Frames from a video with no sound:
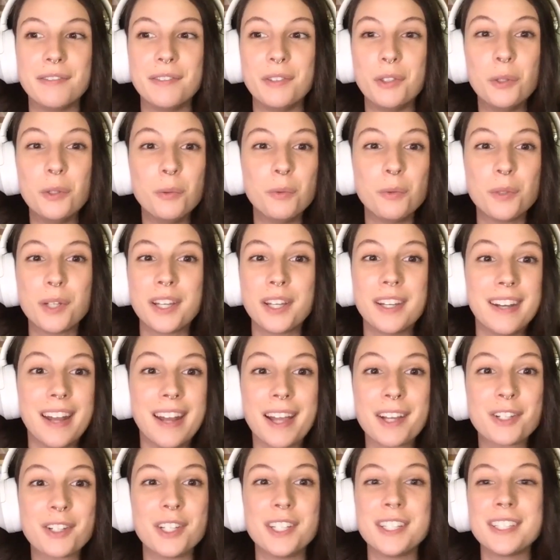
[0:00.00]
new
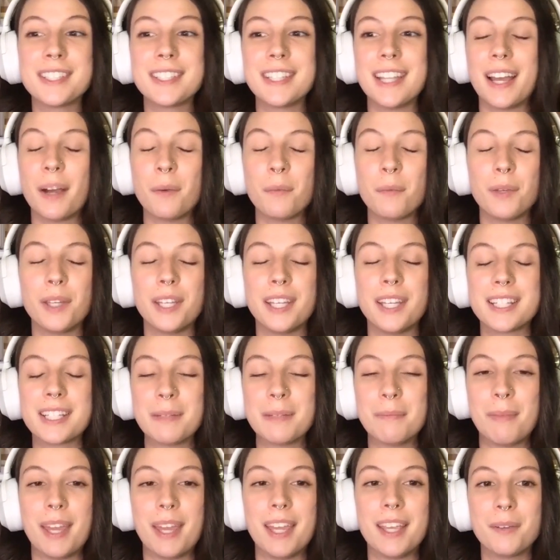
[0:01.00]
connections that we get
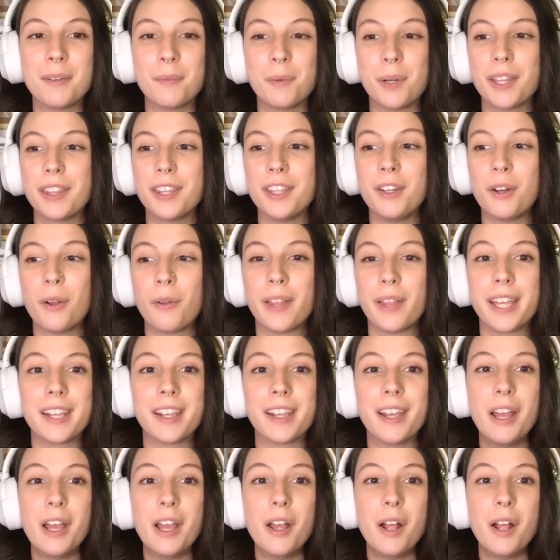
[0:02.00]
to make with, like